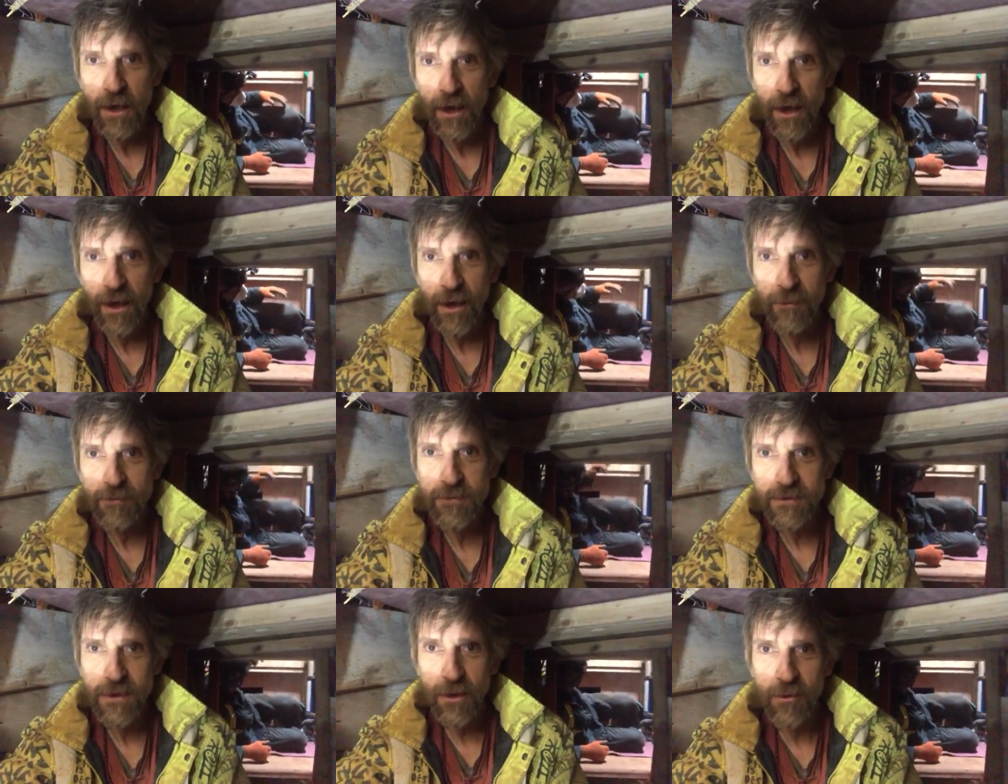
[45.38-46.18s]
Um,
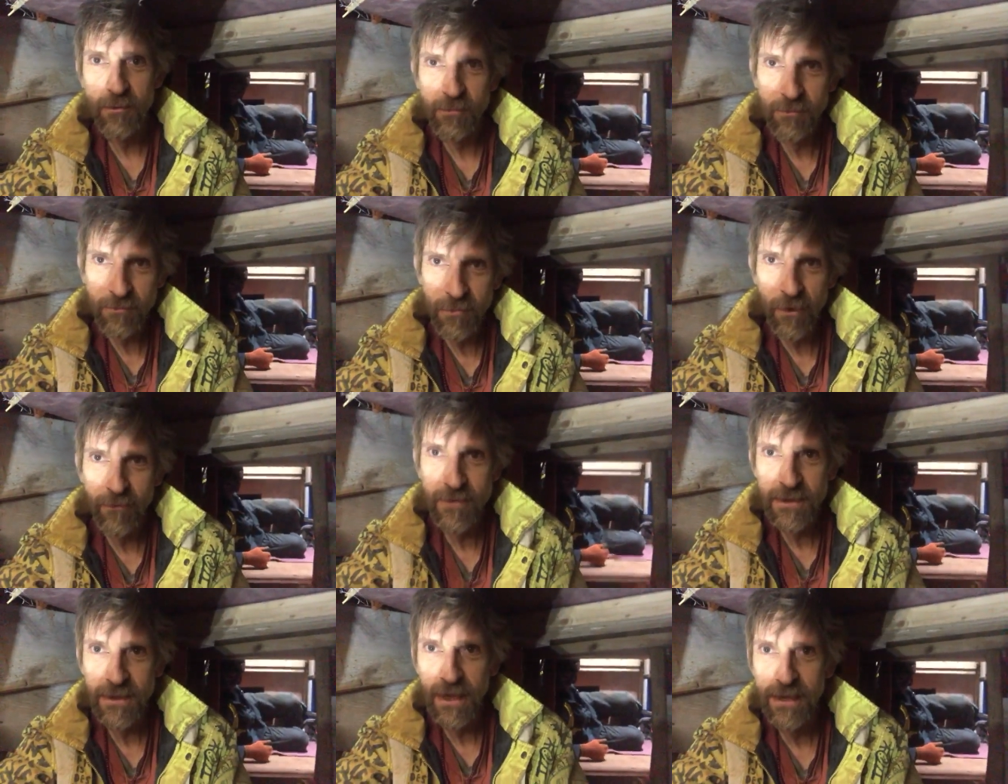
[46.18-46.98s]
so
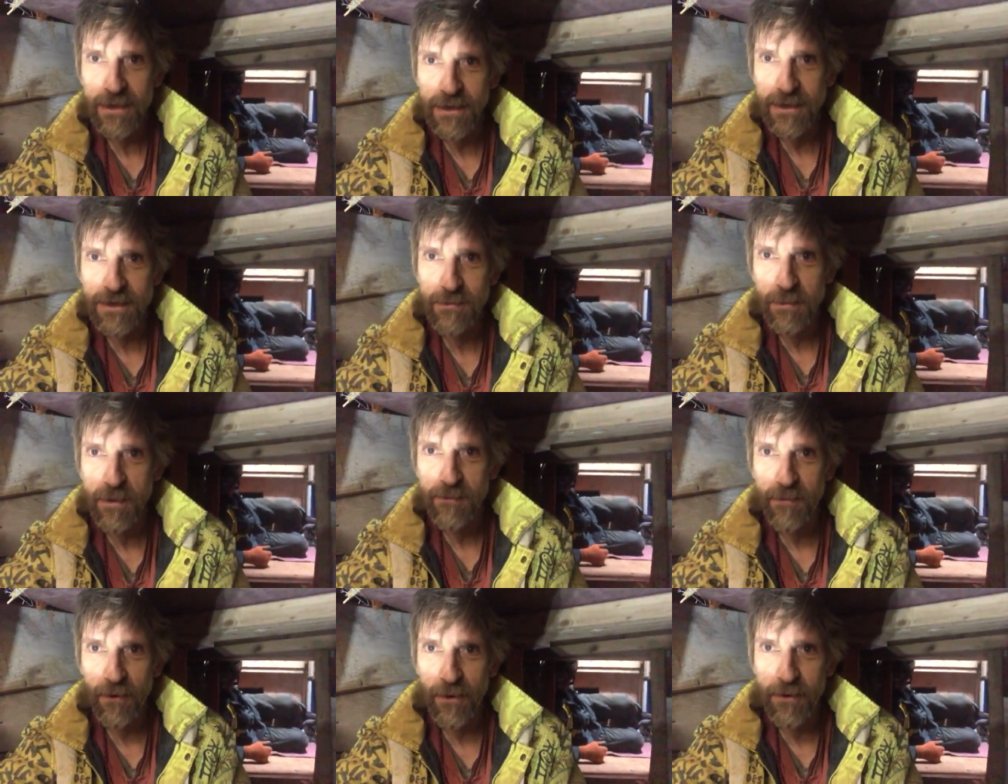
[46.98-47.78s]
obviously that needs to be
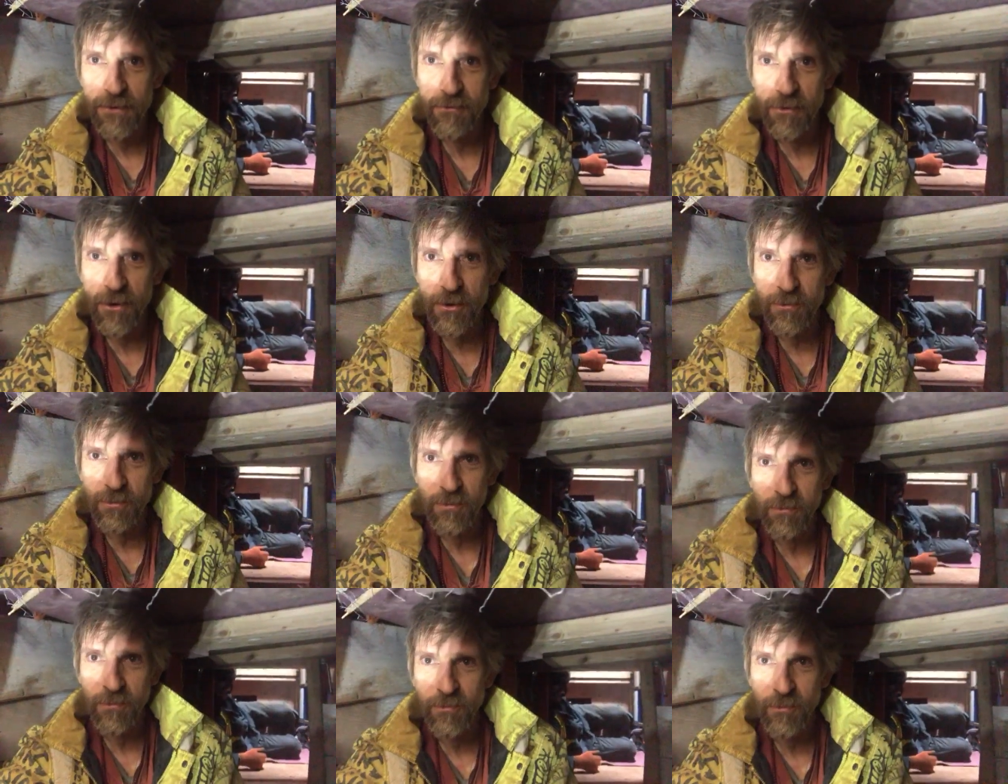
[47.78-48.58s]
followed through,
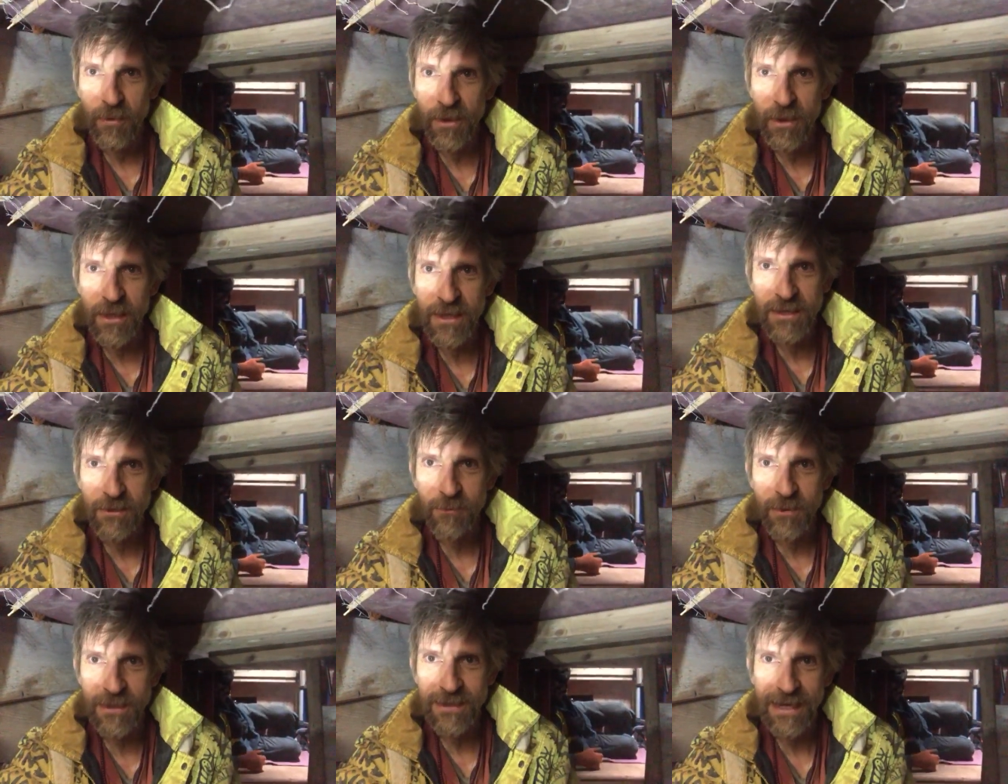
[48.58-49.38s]
whether this
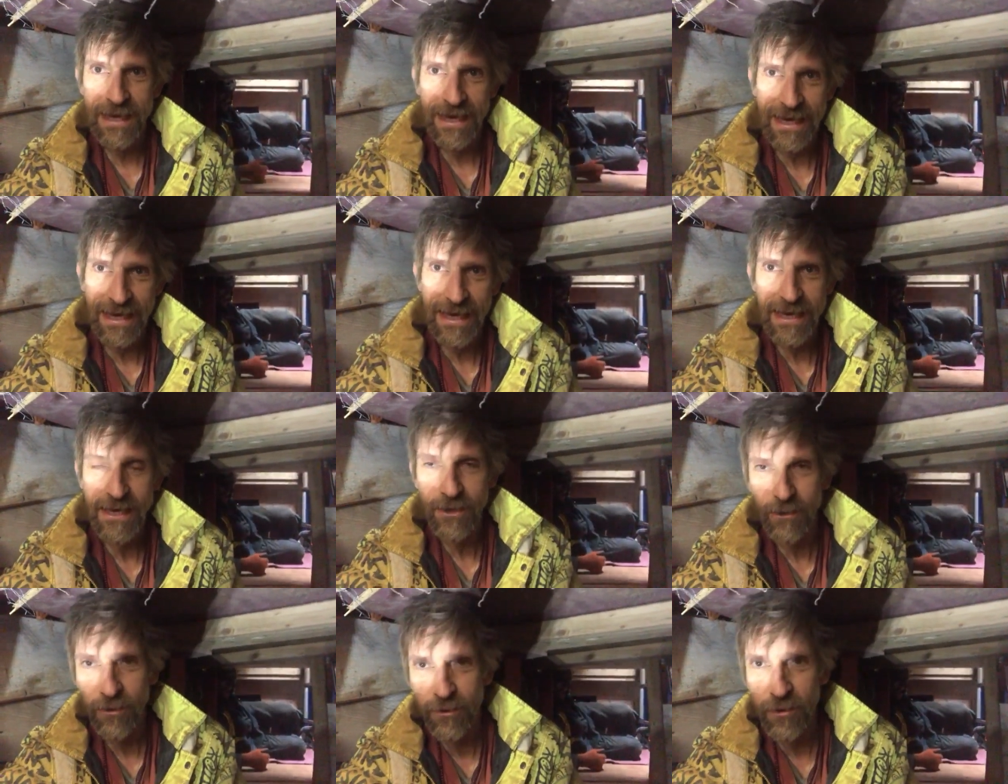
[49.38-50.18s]
was
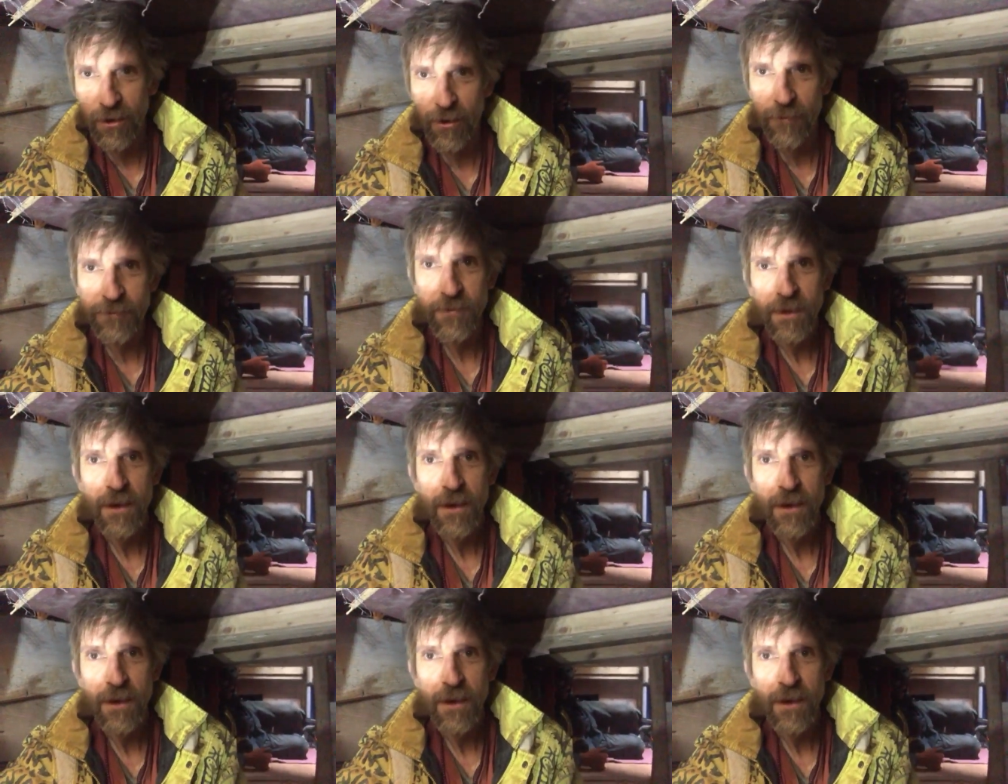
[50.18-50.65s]
illegal or not.